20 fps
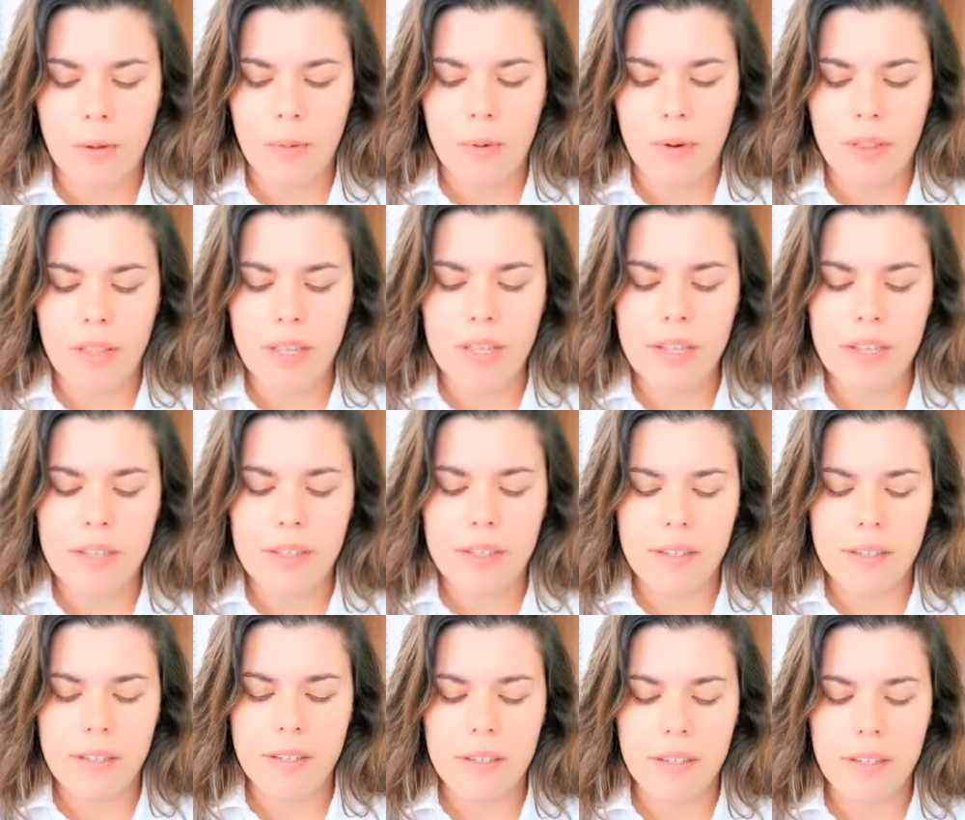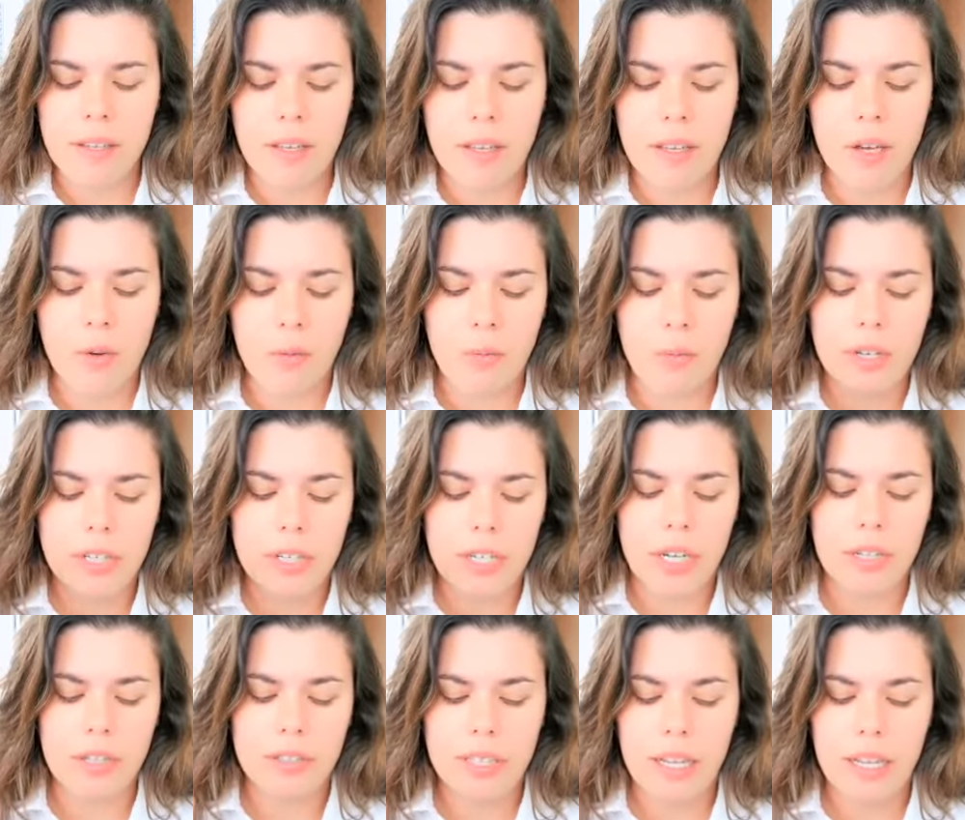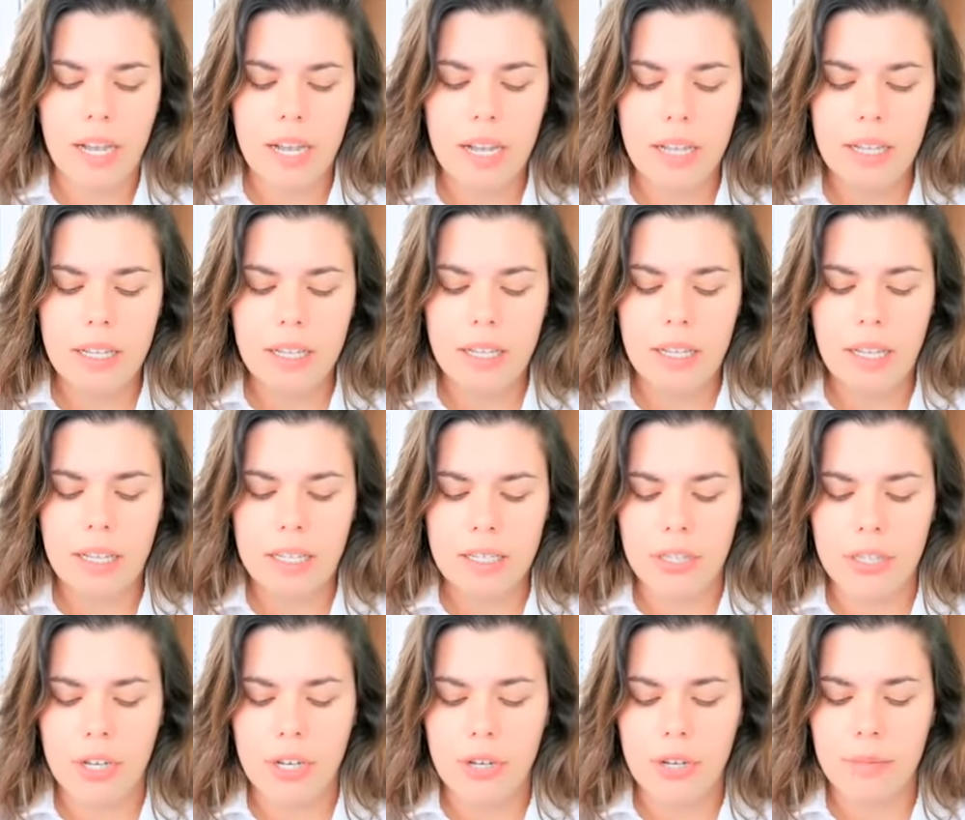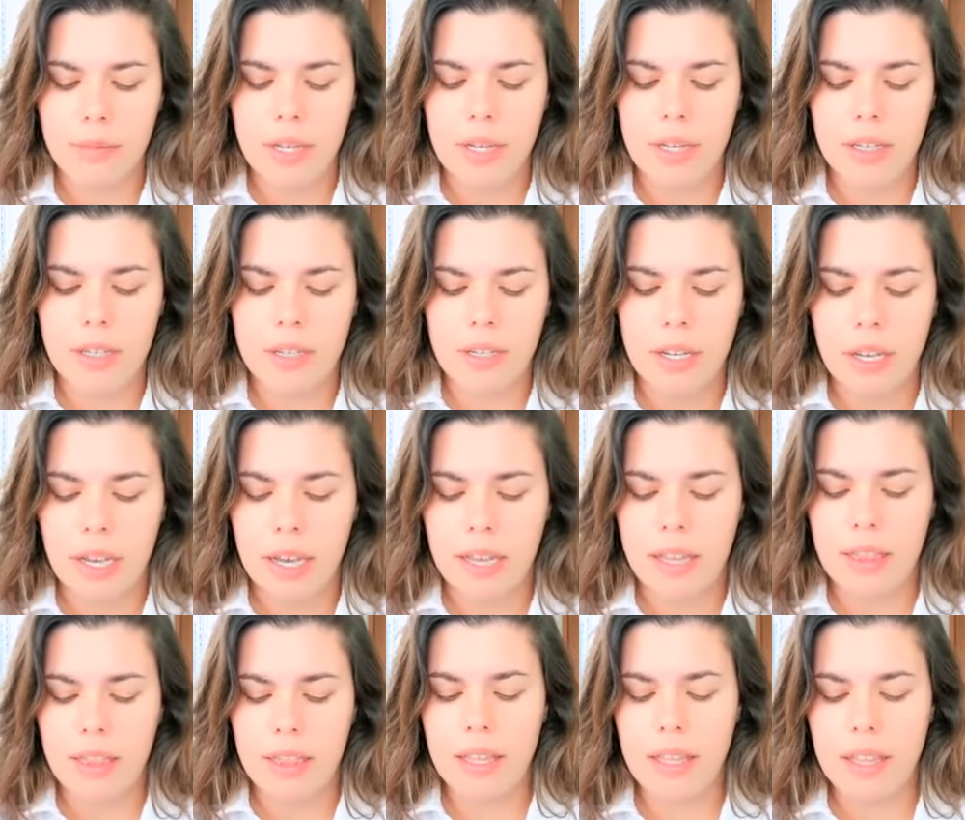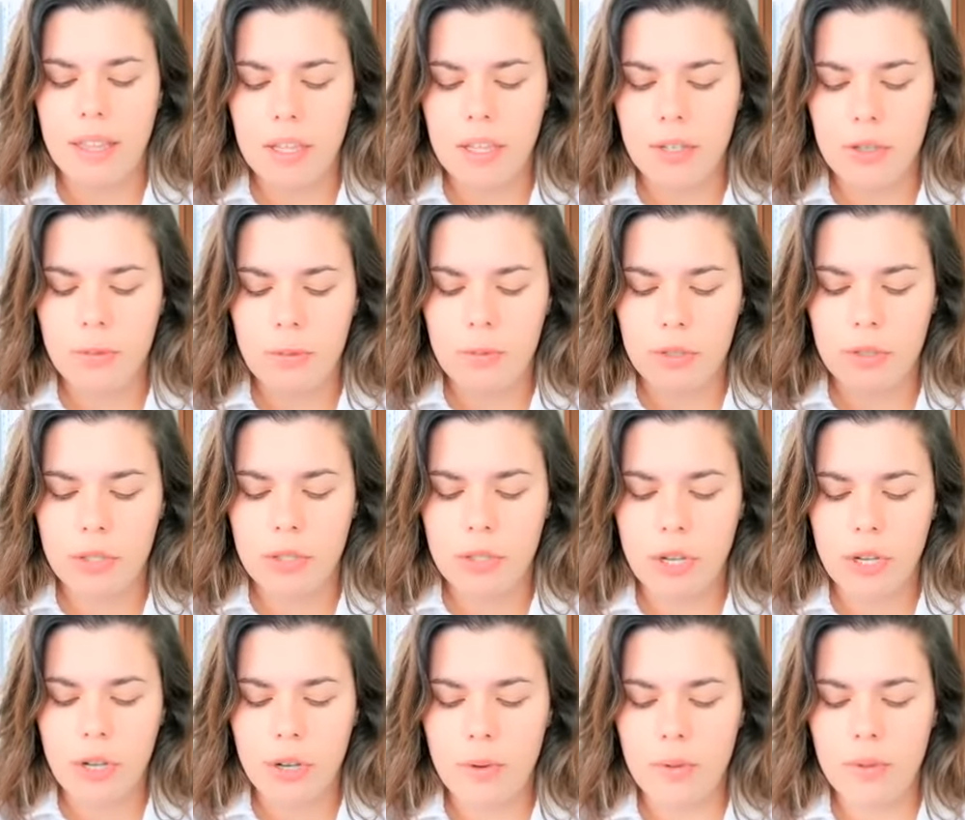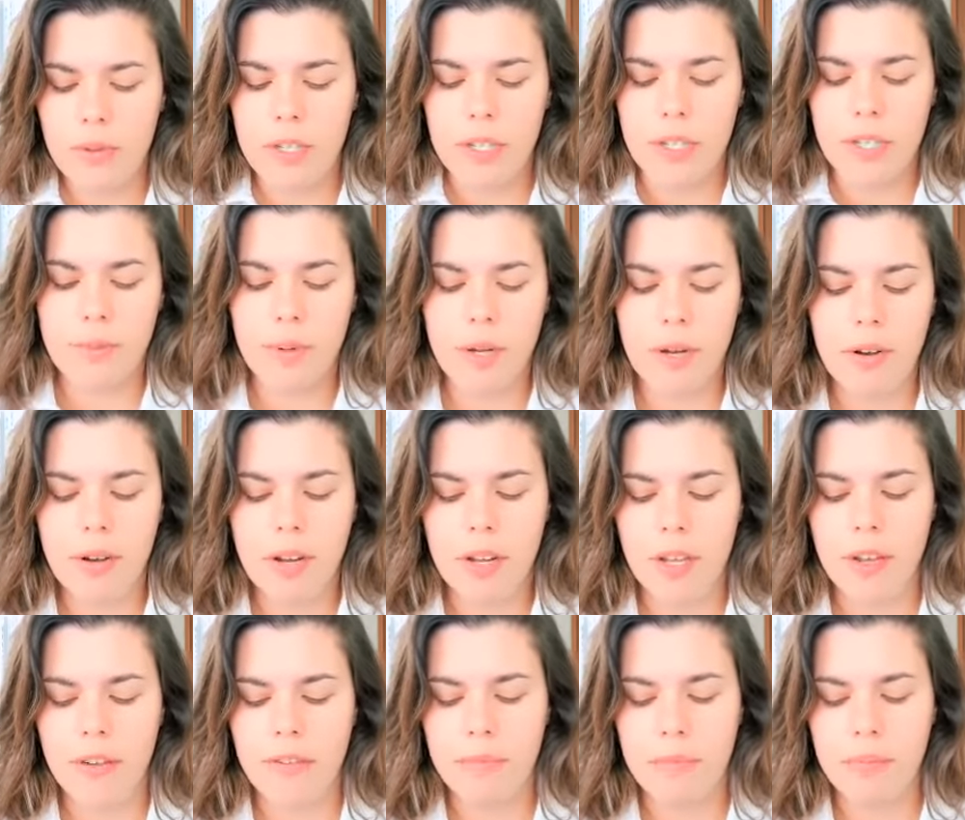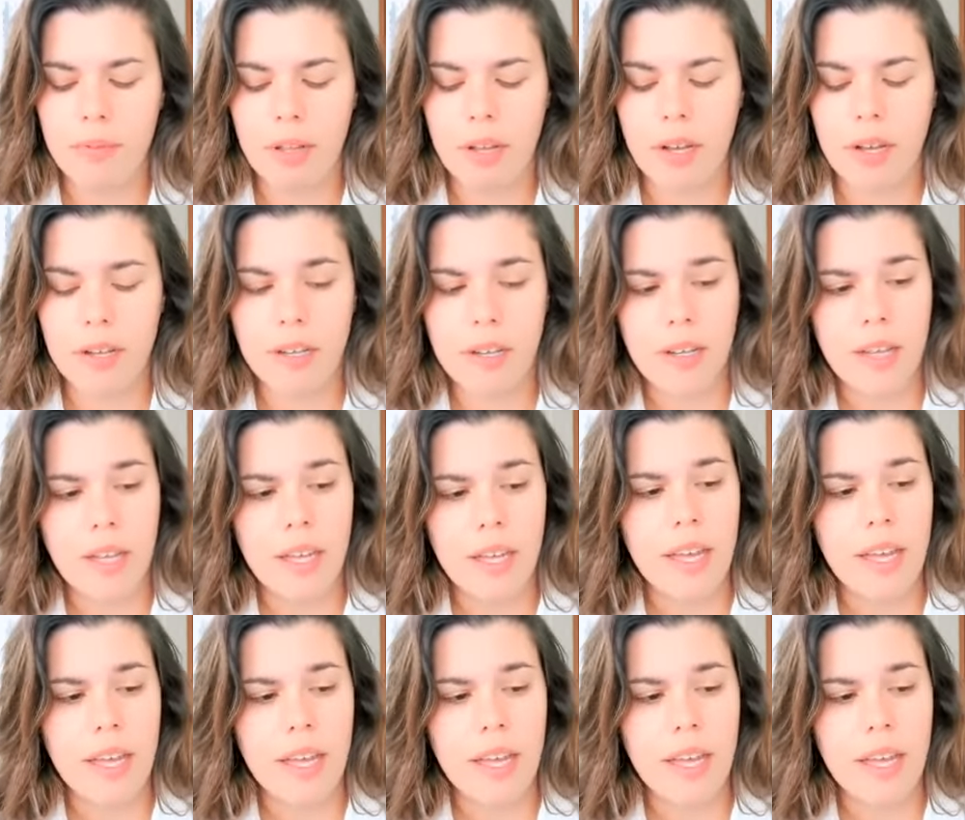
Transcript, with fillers: were these We shall die like gentlemen. I think this will show the spirit of pluck